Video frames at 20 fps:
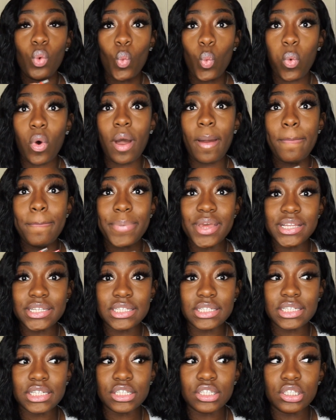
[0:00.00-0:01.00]
what
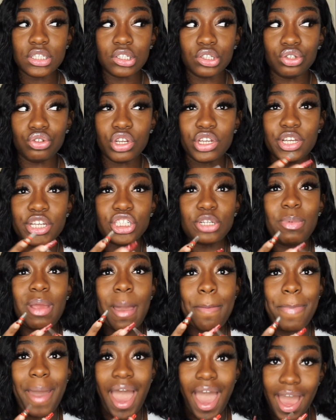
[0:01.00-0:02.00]
business, it should be
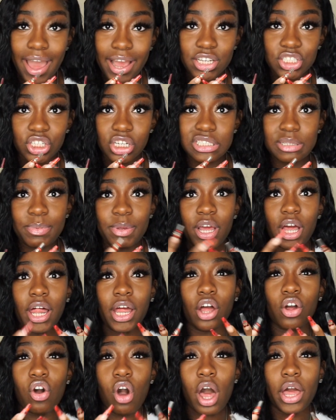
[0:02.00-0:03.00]
a passion. It should be
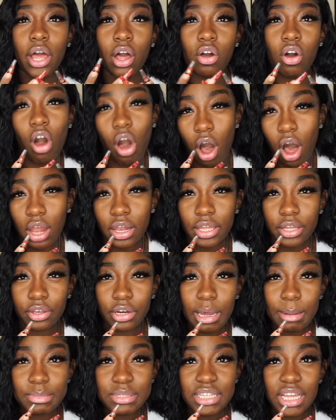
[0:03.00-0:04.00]
like a calling. You
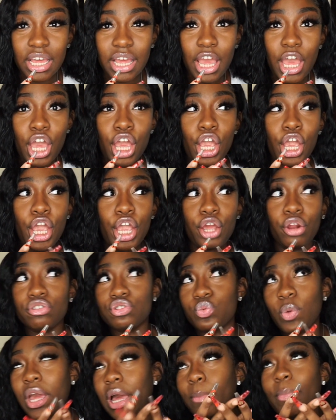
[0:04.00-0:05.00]
know what I'm saying? You don't
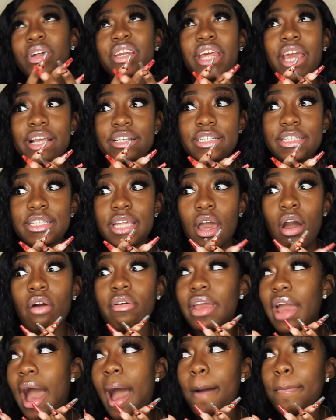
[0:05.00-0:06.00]
just wake up one day and just say, oh
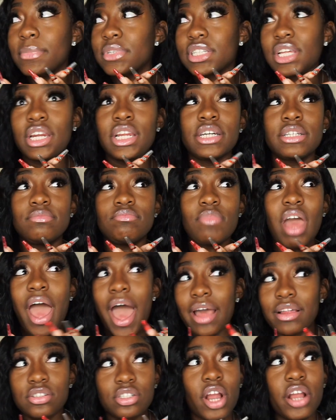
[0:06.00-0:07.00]
yeah, I'm just gonna
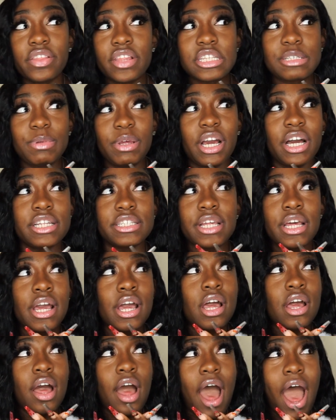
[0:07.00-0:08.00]
start this because
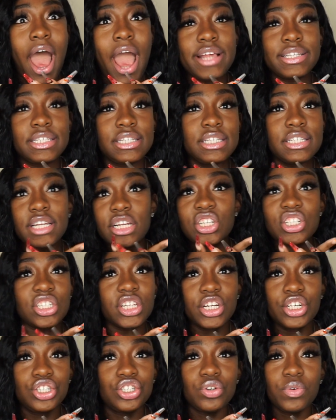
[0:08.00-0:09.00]
I see such and
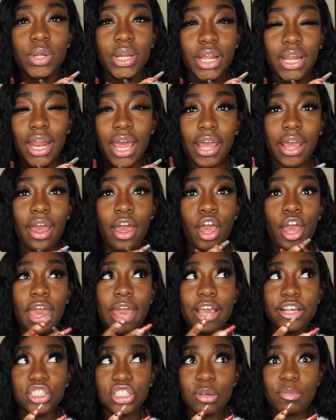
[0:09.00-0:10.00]
such doing it. Like
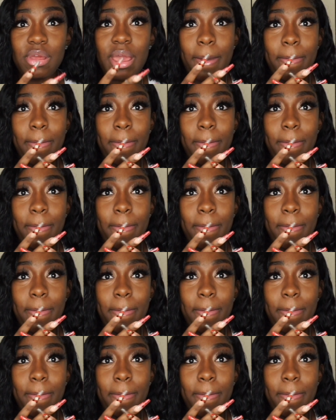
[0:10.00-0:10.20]
it should be